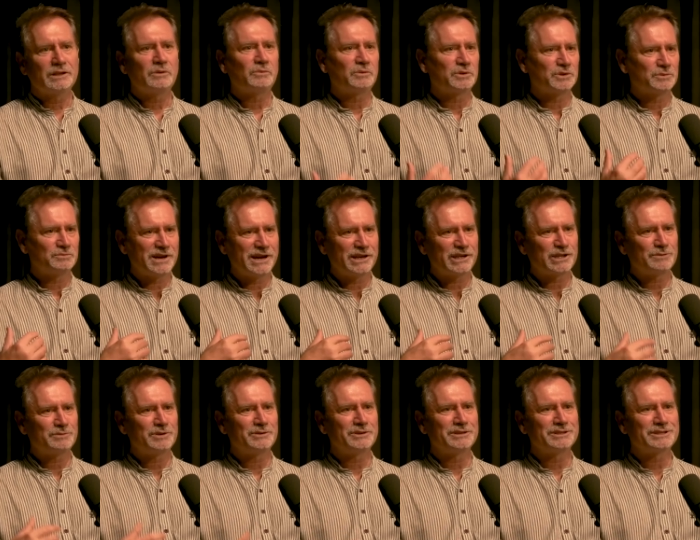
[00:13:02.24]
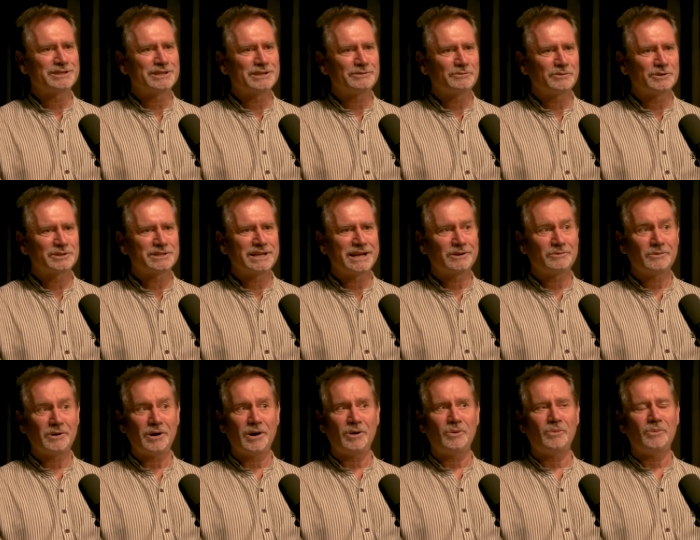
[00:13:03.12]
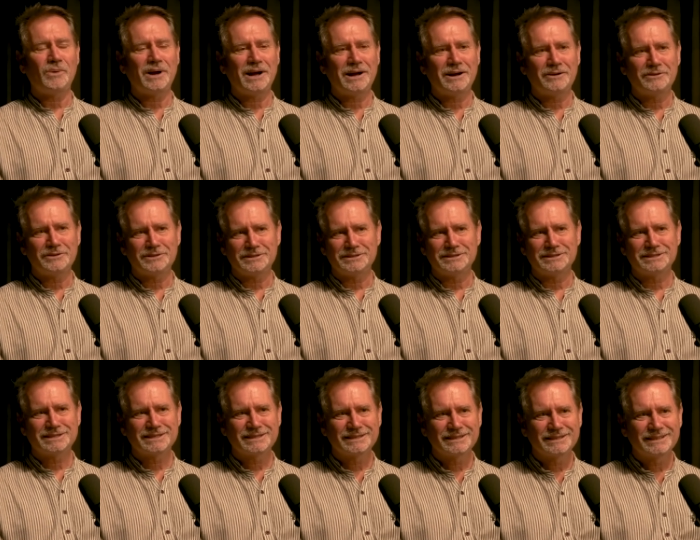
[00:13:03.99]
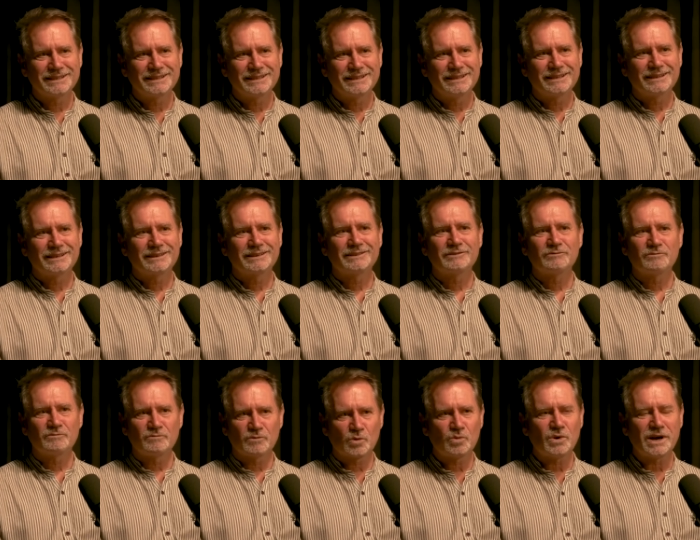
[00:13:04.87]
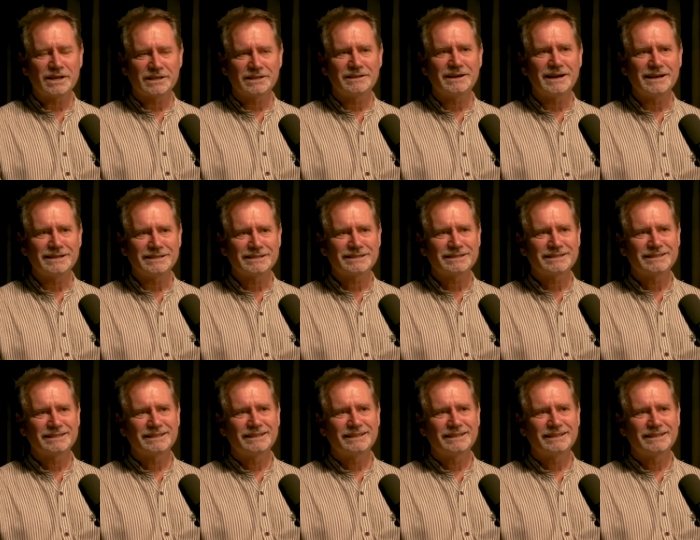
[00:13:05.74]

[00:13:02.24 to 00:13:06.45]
that was my experience. And it was like, wow, this is quite nice.